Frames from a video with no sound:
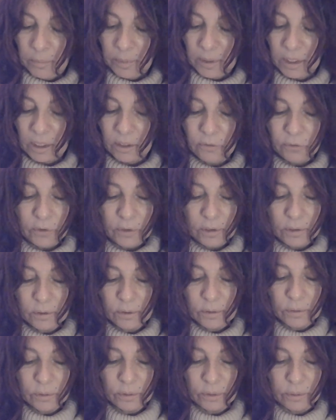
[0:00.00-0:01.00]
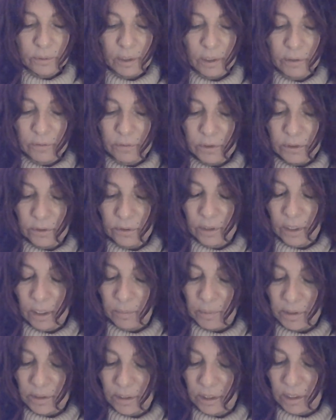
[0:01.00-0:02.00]
But I feel whoever you're
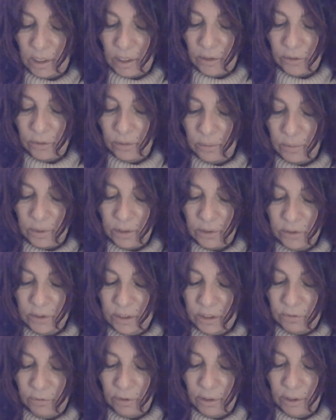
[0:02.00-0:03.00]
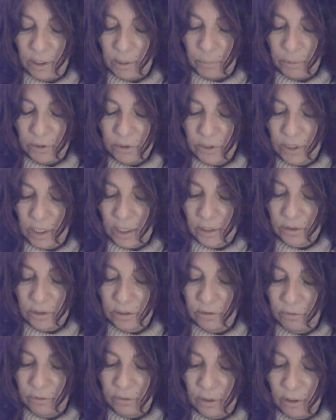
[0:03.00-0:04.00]
coming together with is very
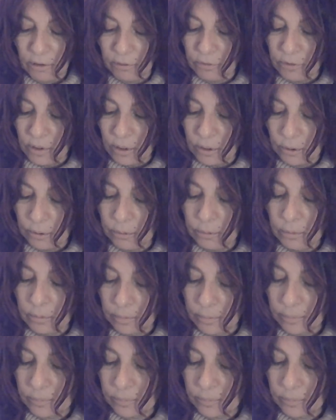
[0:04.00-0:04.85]
protective of you.